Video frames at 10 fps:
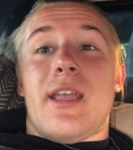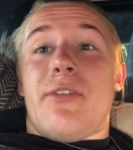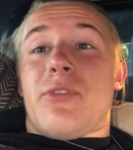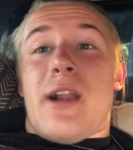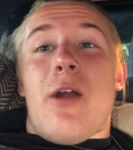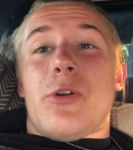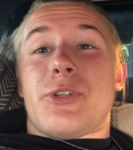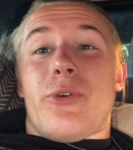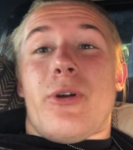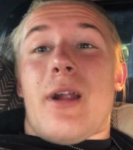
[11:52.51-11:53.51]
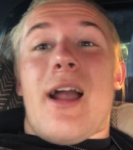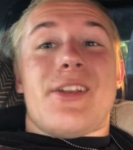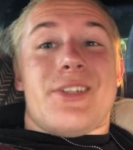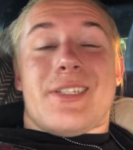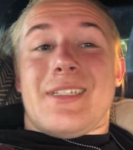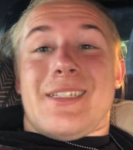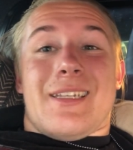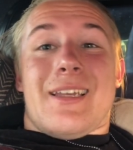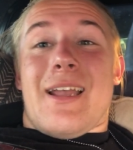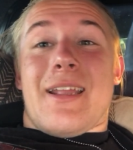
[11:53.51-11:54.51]
for an hour tour, I just,
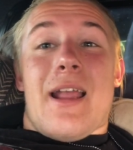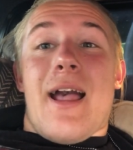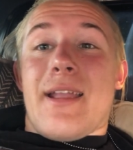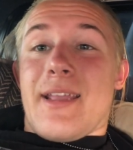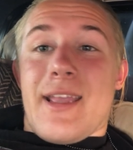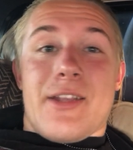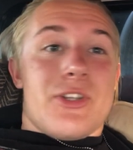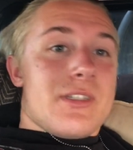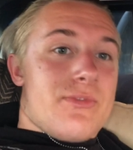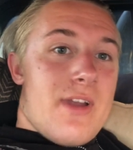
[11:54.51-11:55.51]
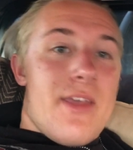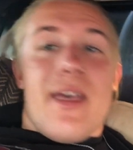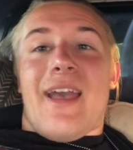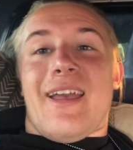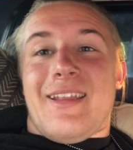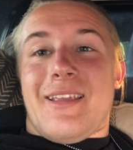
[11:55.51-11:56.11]
I, I can't justify that.